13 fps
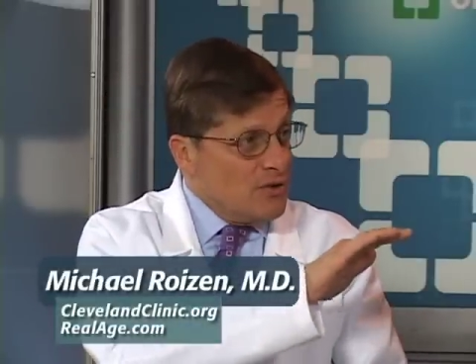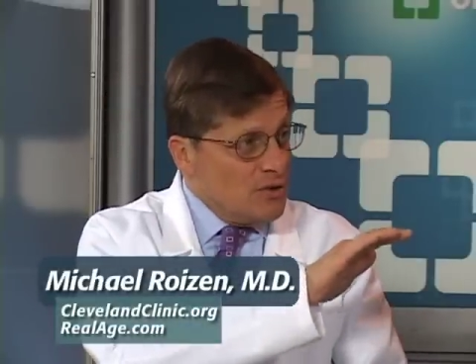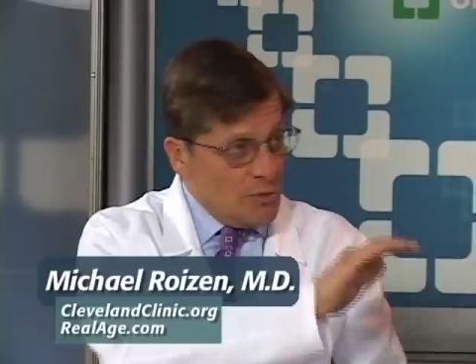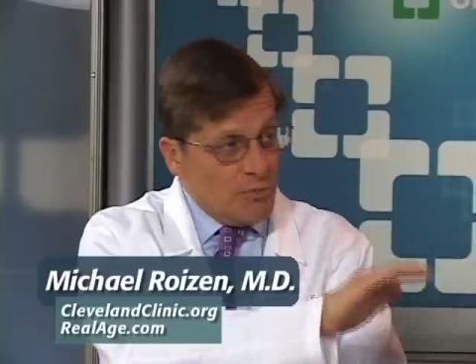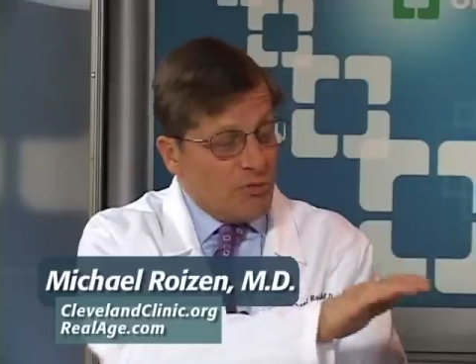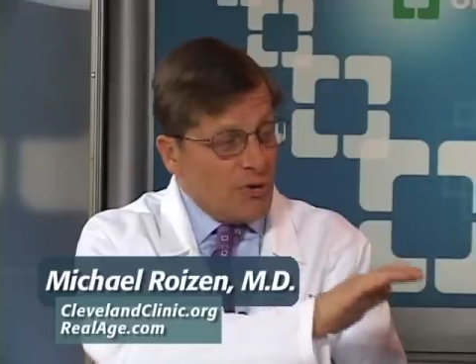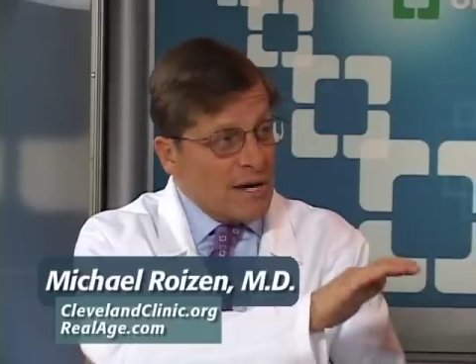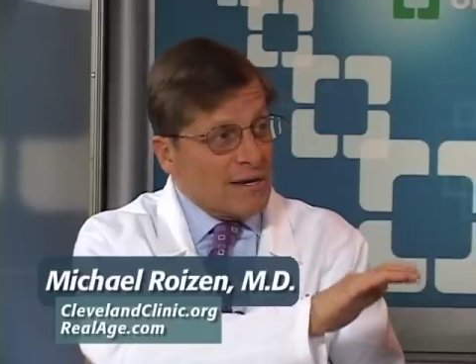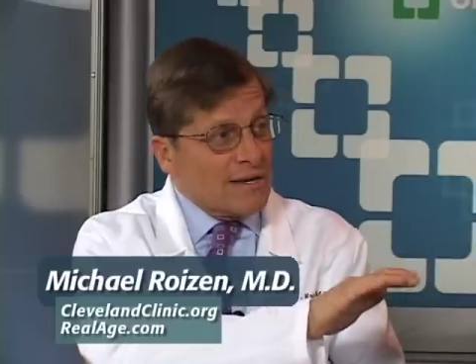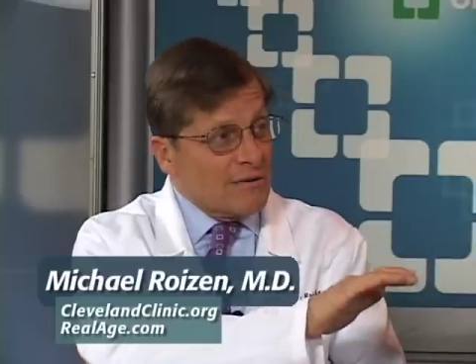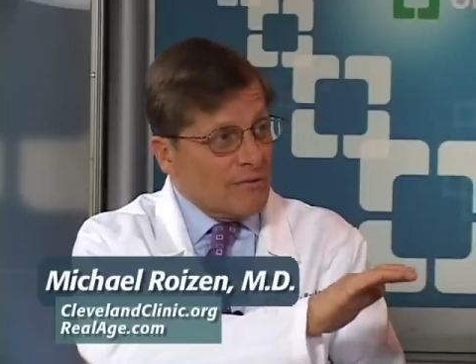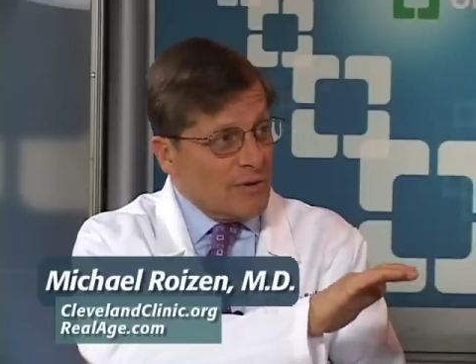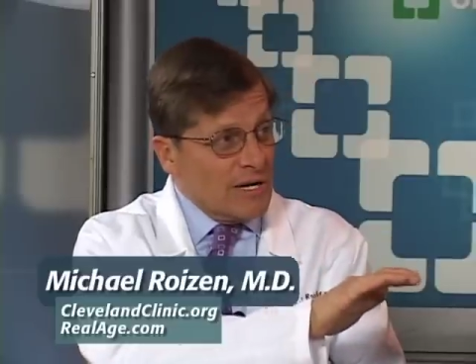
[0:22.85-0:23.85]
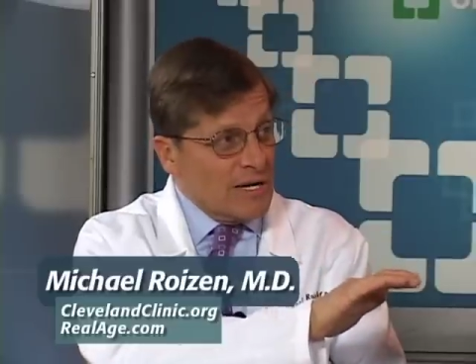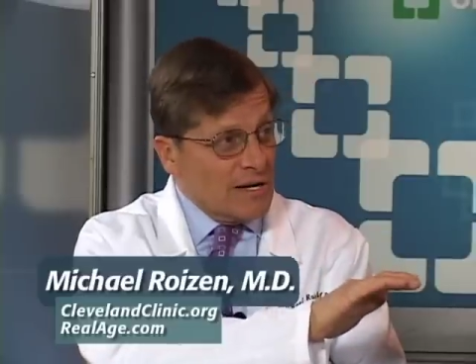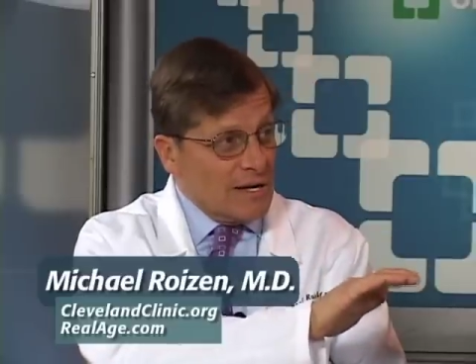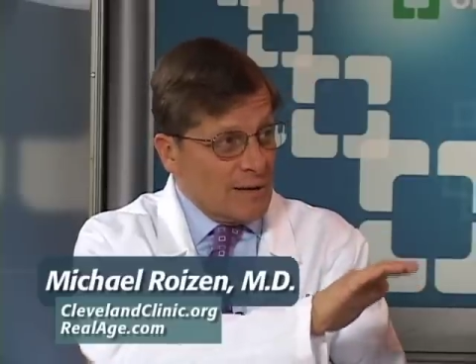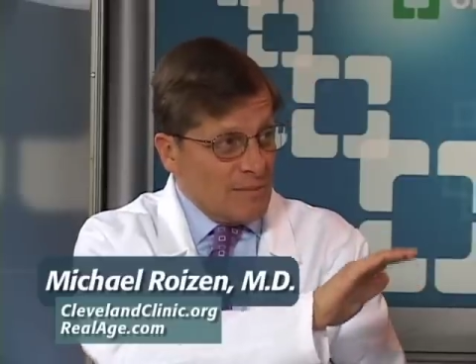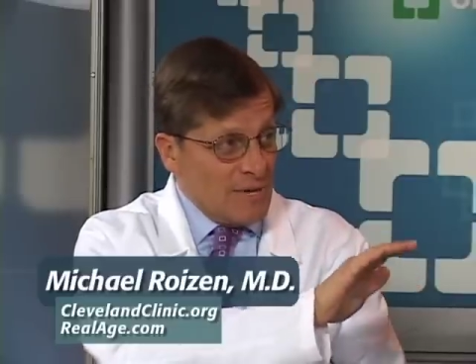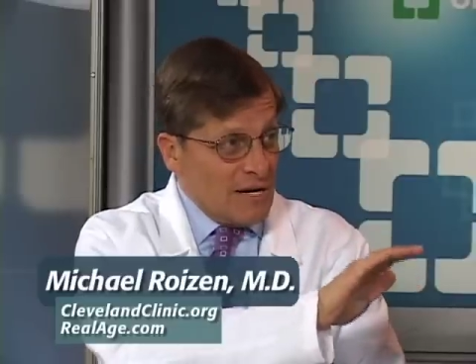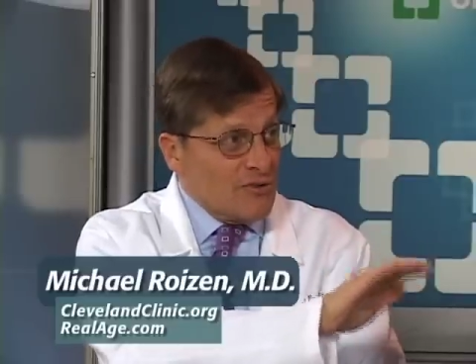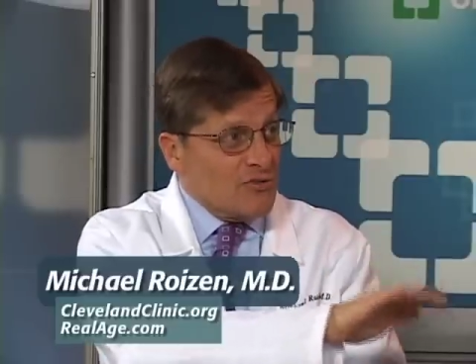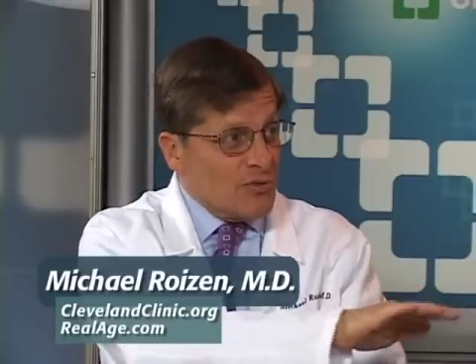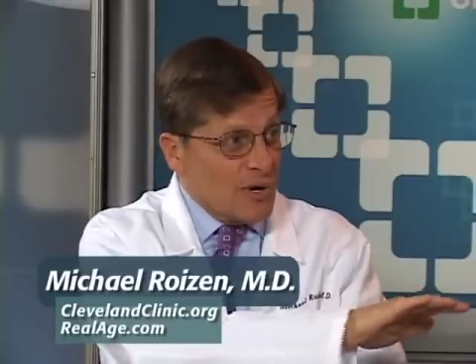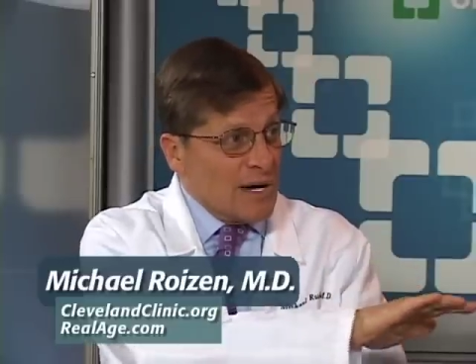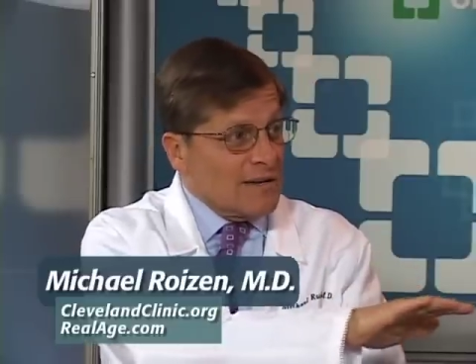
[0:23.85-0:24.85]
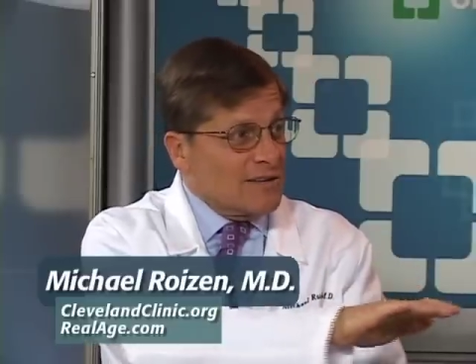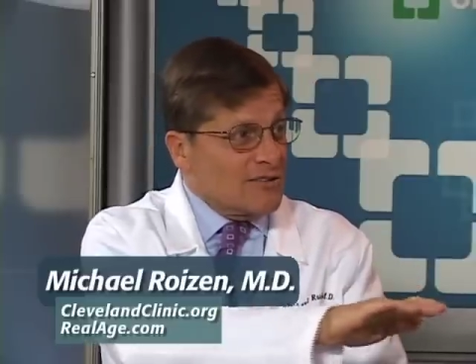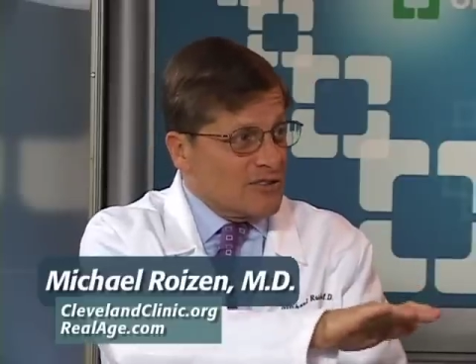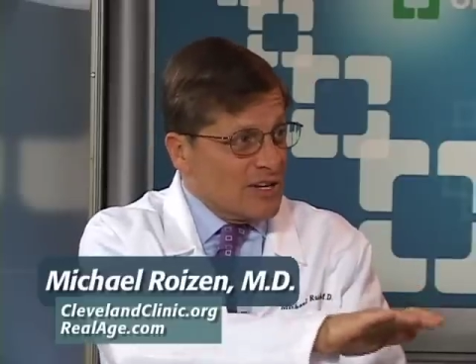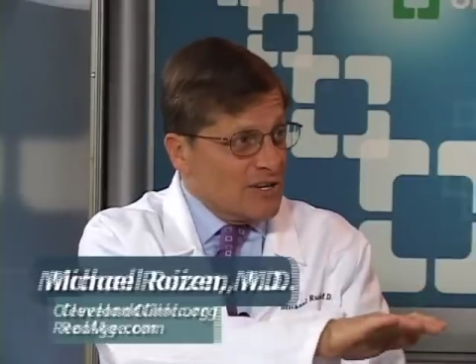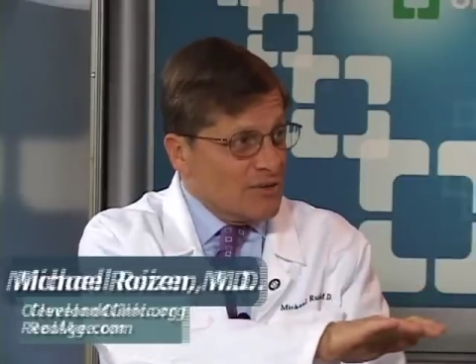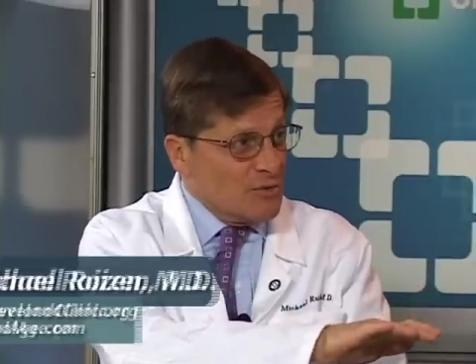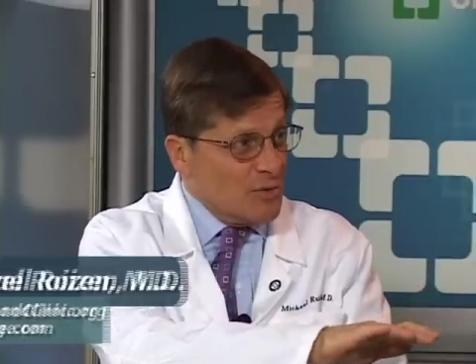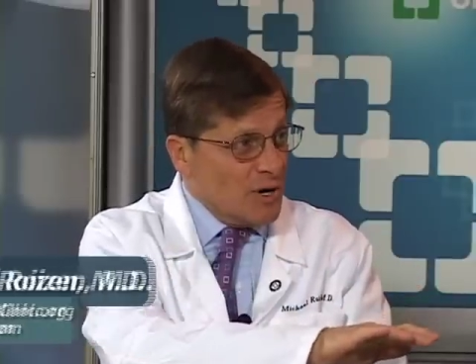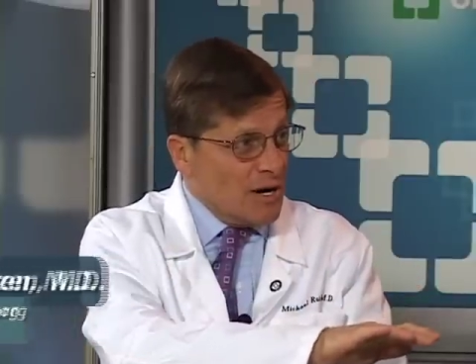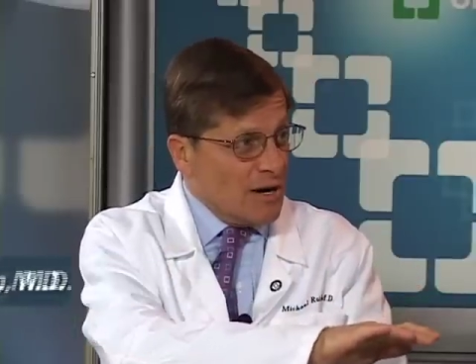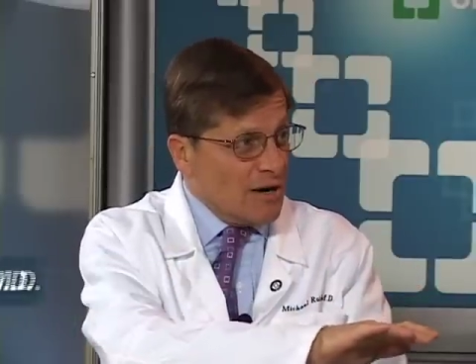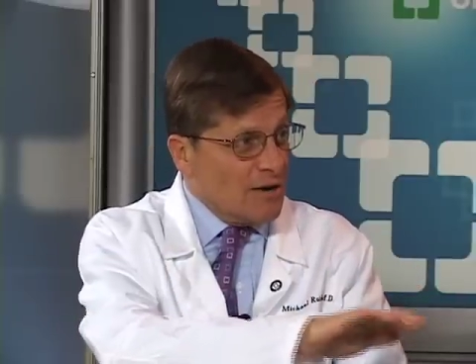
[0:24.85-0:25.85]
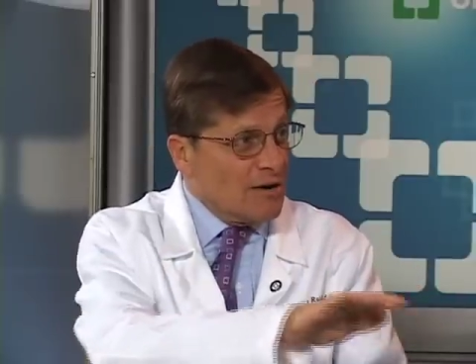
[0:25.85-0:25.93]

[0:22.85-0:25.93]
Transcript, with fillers: you're pregnant, Rena, and I'm not trying to say you are.